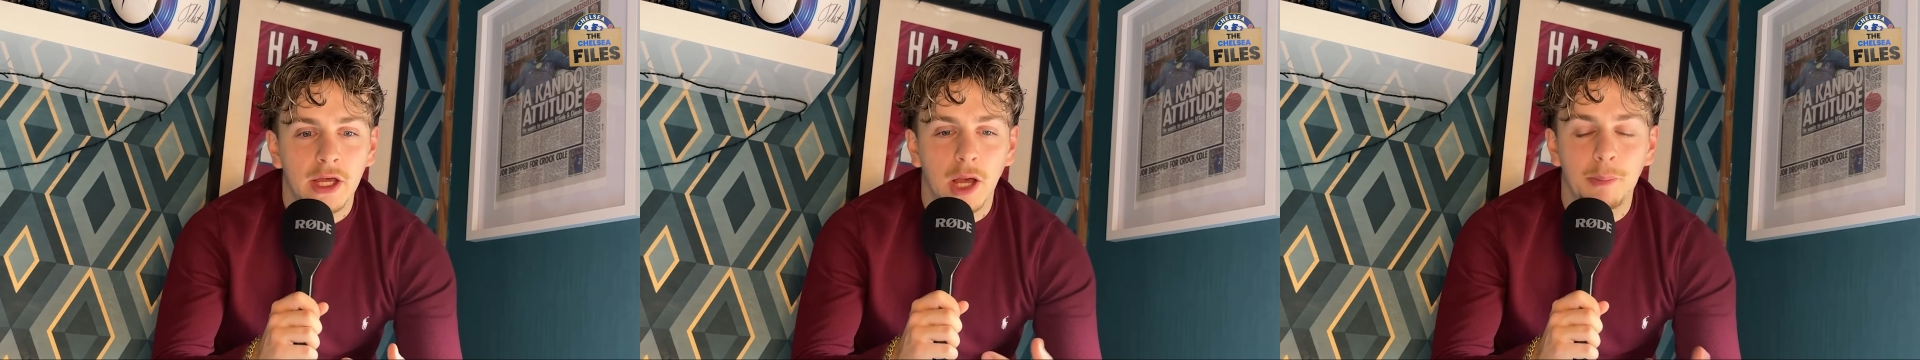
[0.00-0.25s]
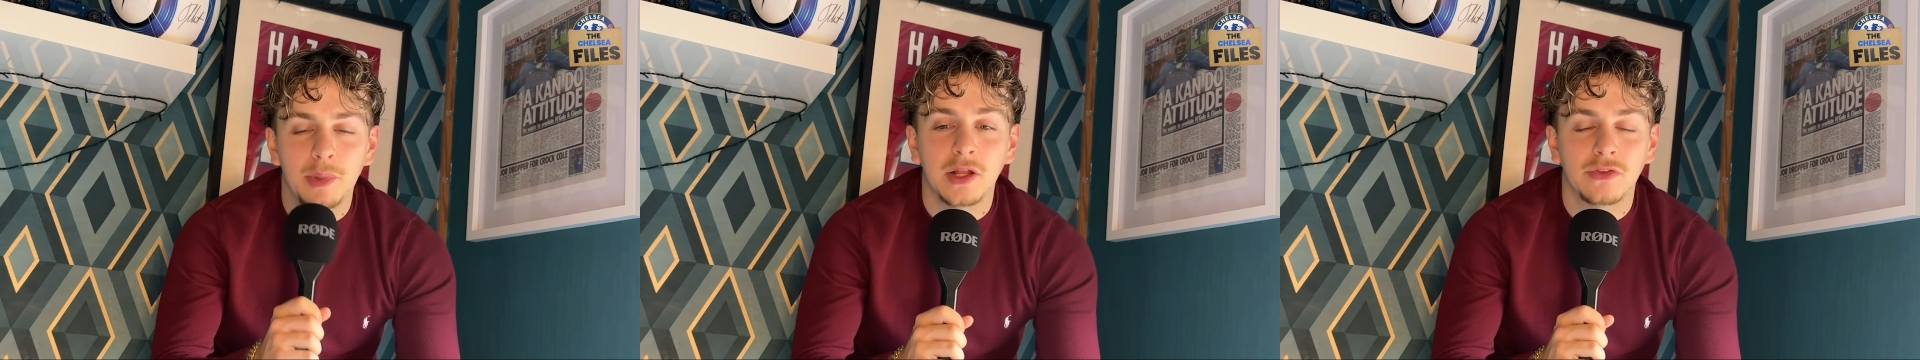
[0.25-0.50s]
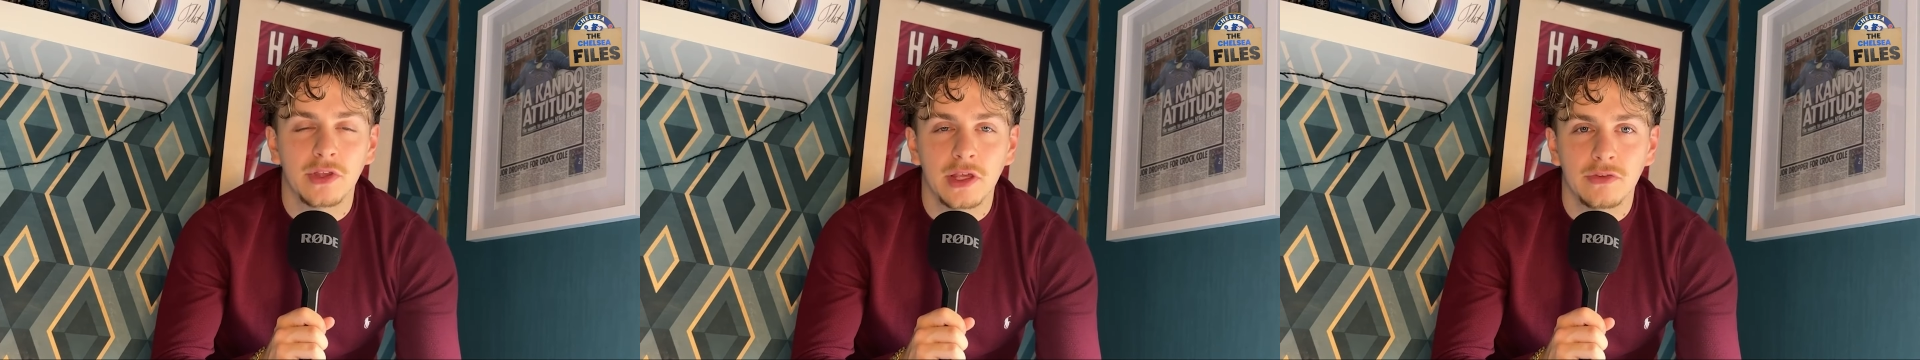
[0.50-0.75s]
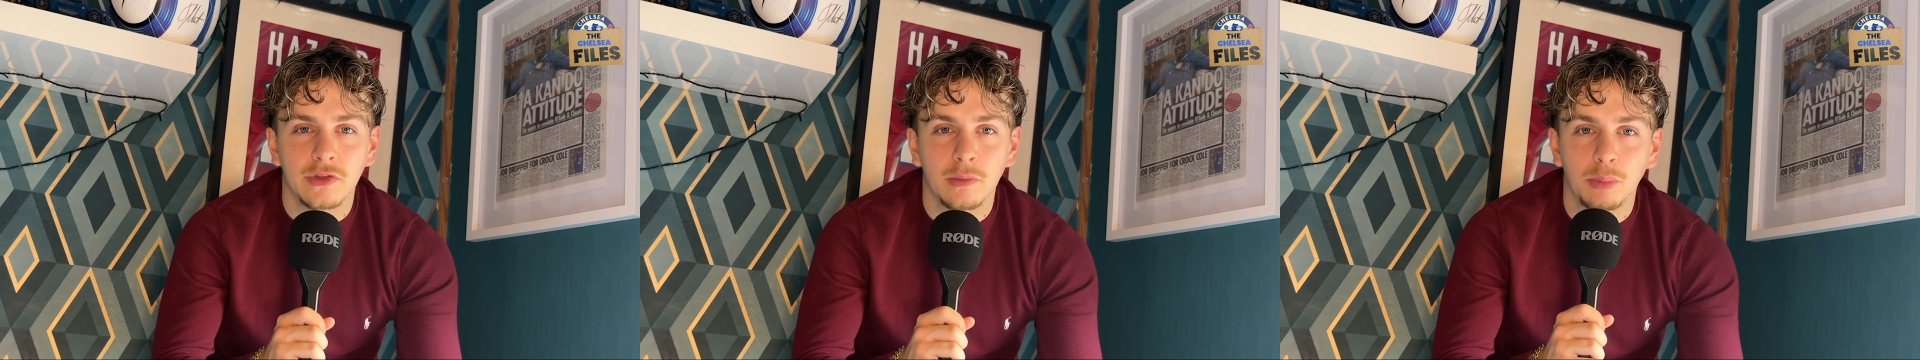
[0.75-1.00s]
ability
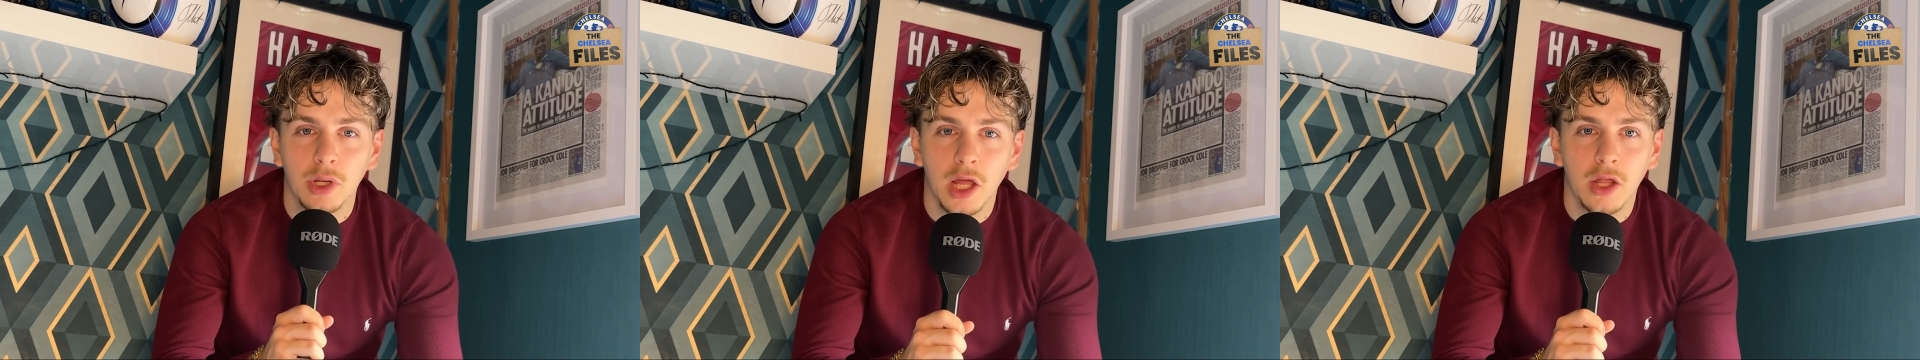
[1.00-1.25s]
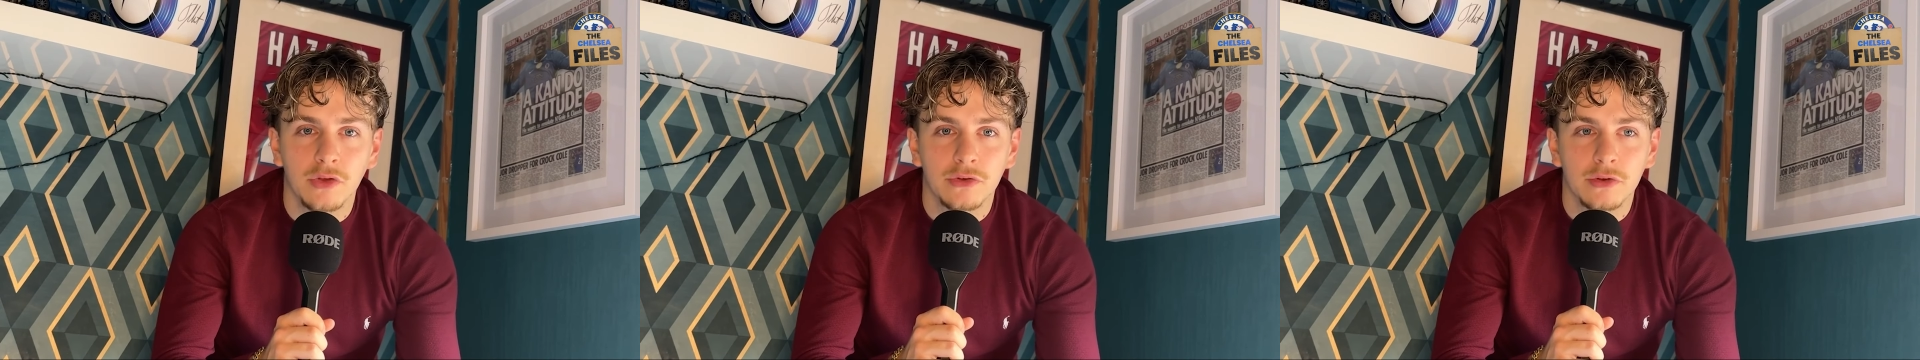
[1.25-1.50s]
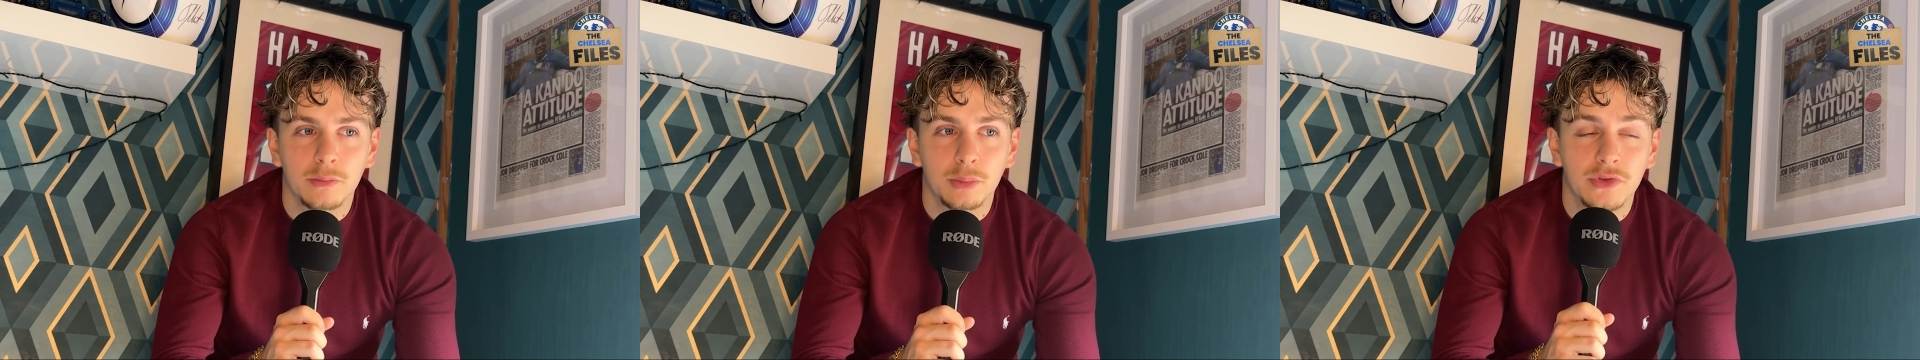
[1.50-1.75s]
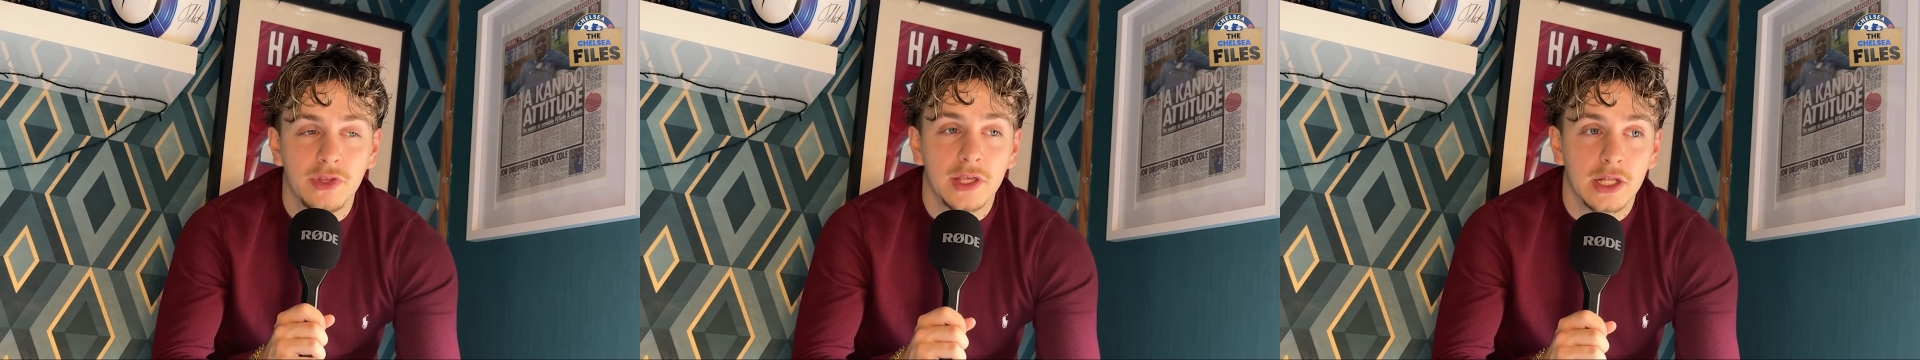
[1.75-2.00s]
to blood
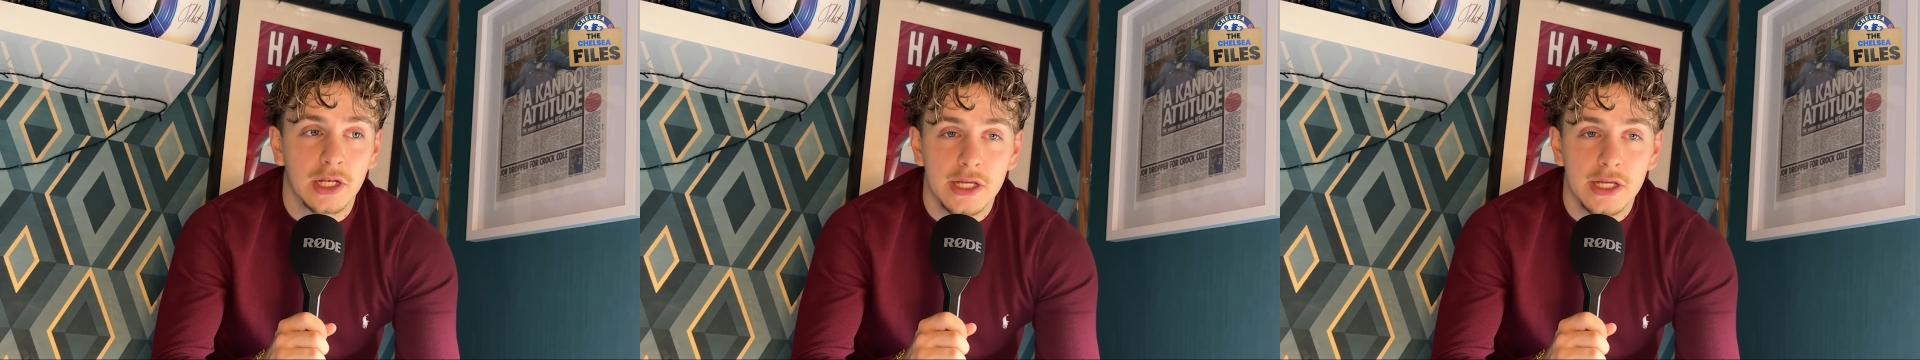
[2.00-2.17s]
particularly